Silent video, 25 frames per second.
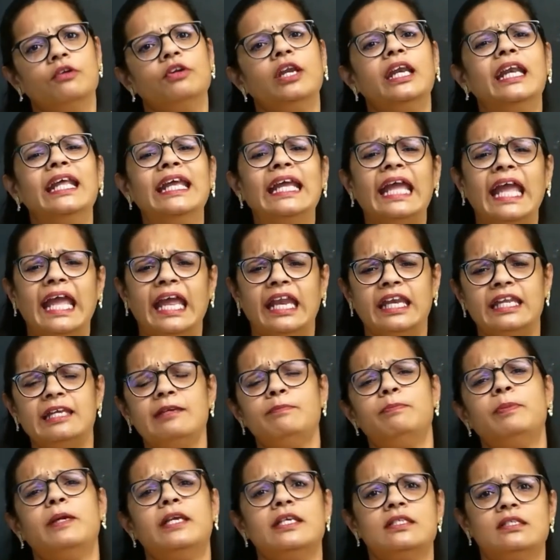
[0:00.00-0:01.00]
reading
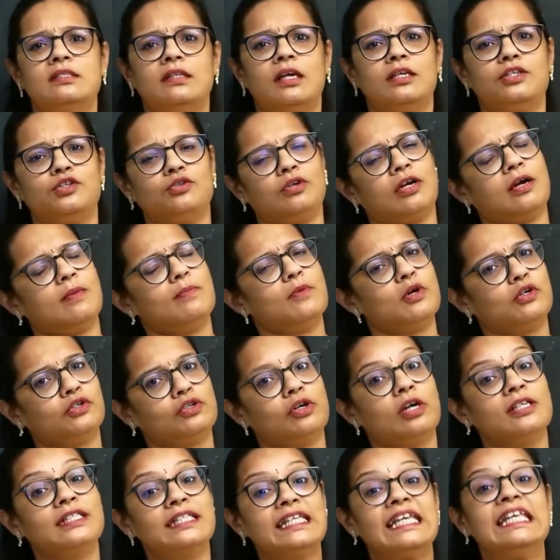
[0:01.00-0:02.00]
any piece that you come
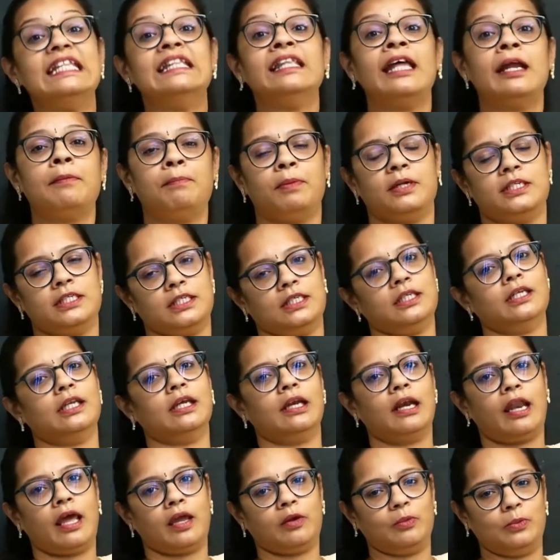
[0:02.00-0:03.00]
across in that
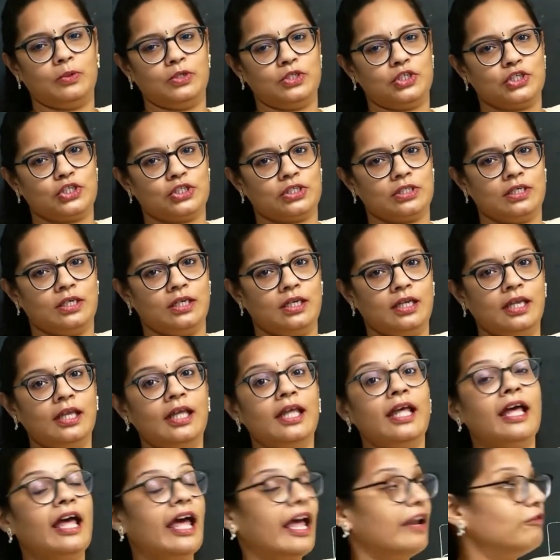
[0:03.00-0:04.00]
particular language.
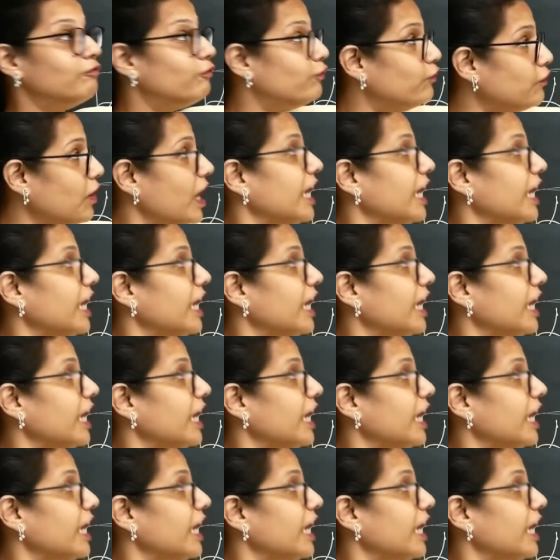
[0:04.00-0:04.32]
And